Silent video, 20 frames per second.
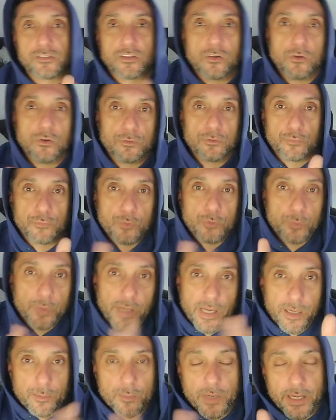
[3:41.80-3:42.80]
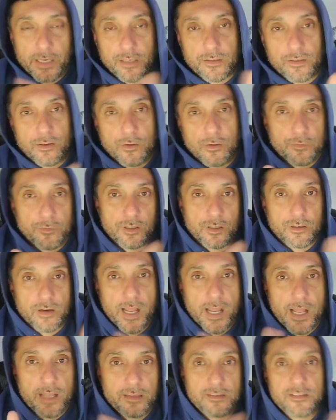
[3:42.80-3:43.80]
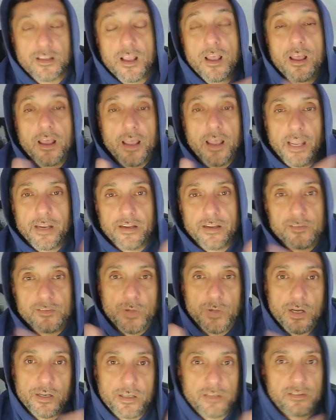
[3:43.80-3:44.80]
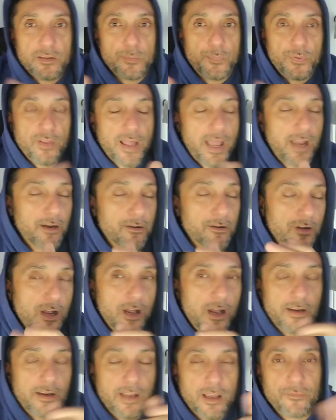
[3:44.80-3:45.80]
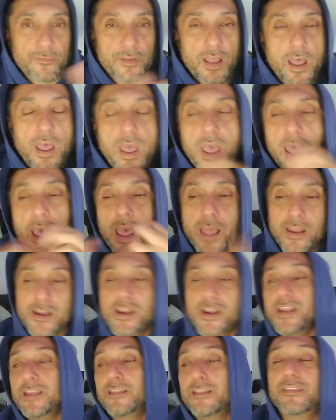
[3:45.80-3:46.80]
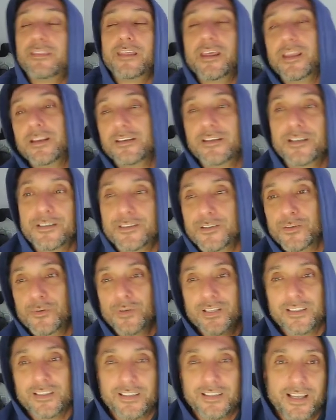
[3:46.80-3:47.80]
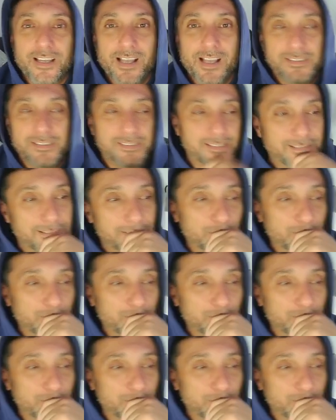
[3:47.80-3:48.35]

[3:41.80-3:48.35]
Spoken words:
old roommate Mike Novogratz, and his buddies at BlackRock have anything to do with this.